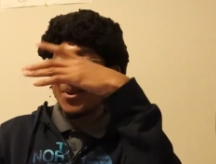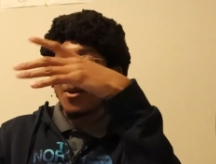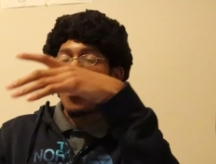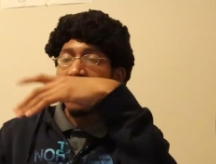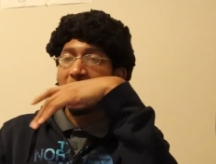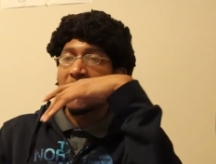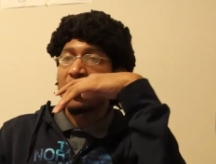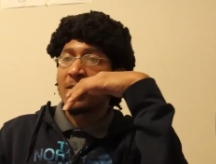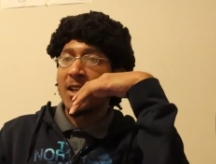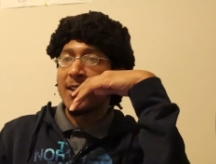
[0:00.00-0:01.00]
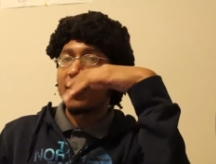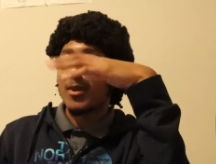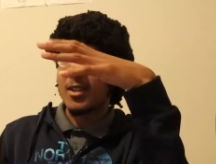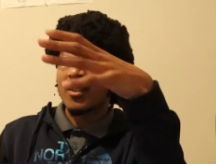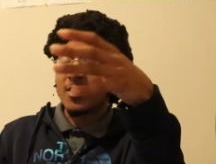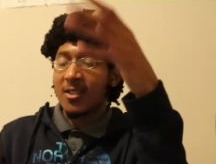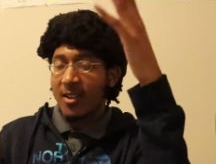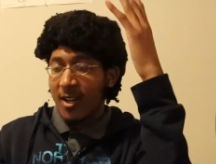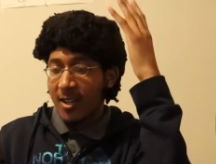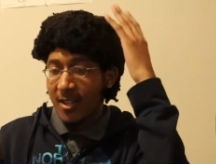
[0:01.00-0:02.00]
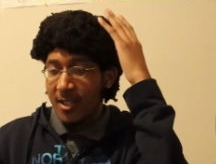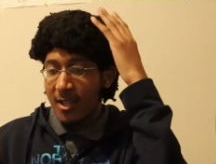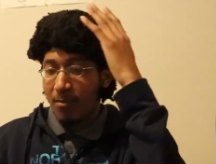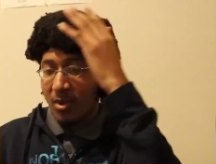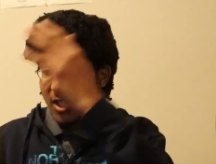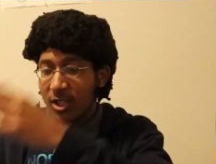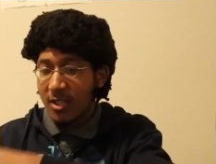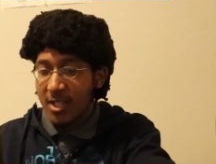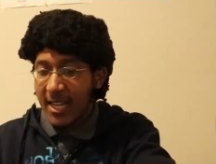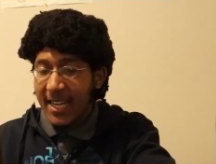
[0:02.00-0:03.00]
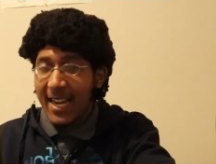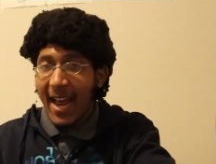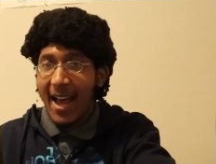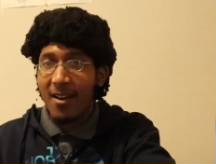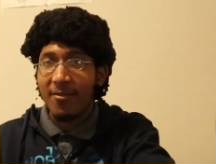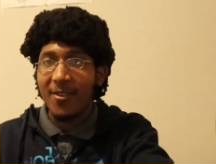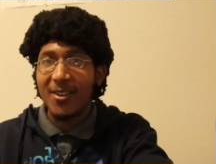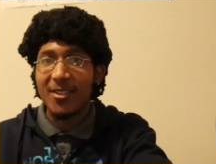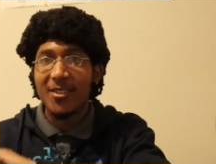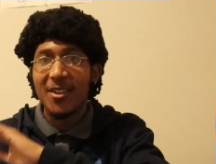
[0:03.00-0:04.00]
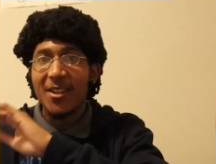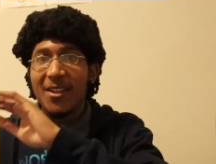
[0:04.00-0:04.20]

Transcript: But I'll probably do it anyway because they're cutting the impressions like in half on